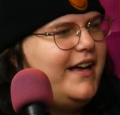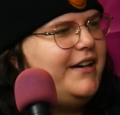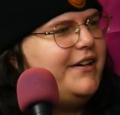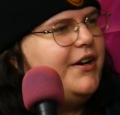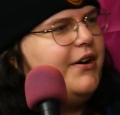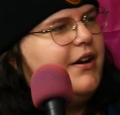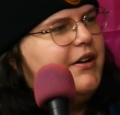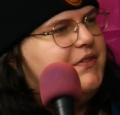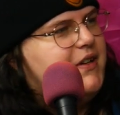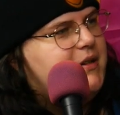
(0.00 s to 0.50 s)
I don't
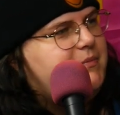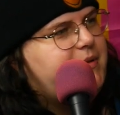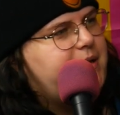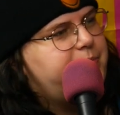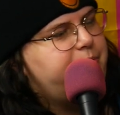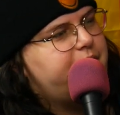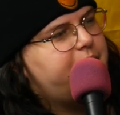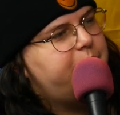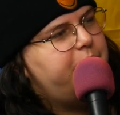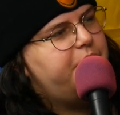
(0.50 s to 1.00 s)
know. I've had
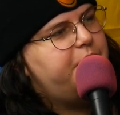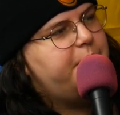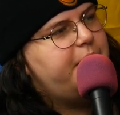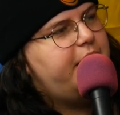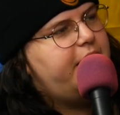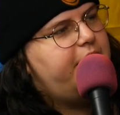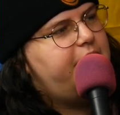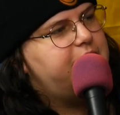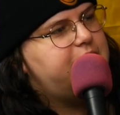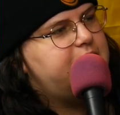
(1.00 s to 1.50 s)
people come over to my
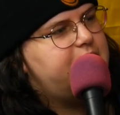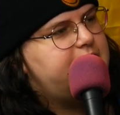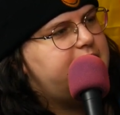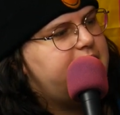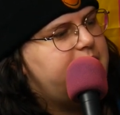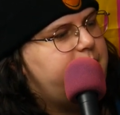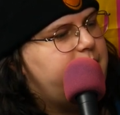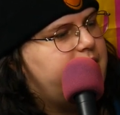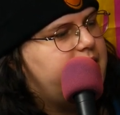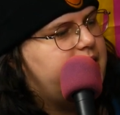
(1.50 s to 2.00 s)
house and they
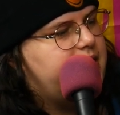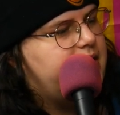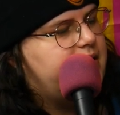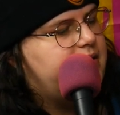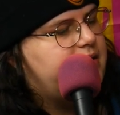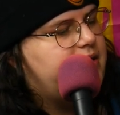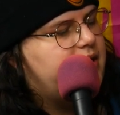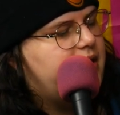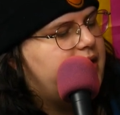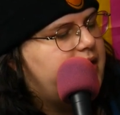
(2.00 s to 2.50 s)
see
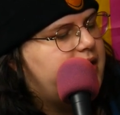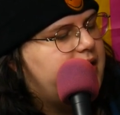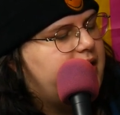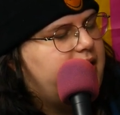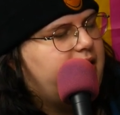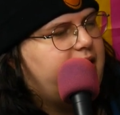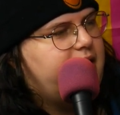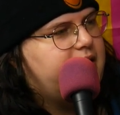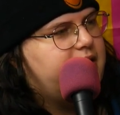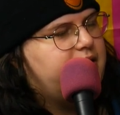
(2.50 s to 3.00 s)
me cook
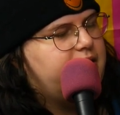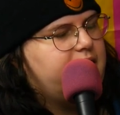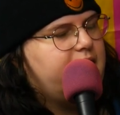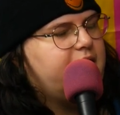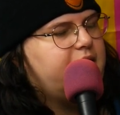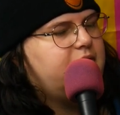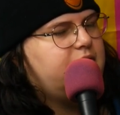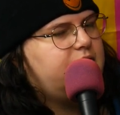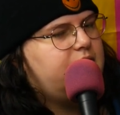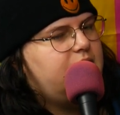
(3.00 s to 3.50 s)
and then they're
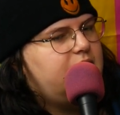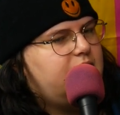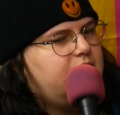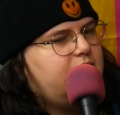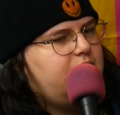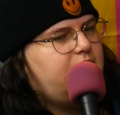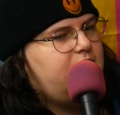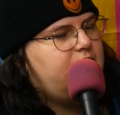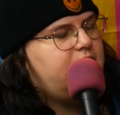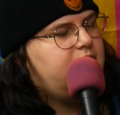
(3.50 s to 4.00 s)
like, I'm not
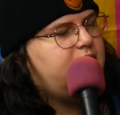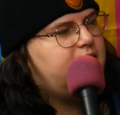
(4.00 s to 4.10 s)
gonna eat.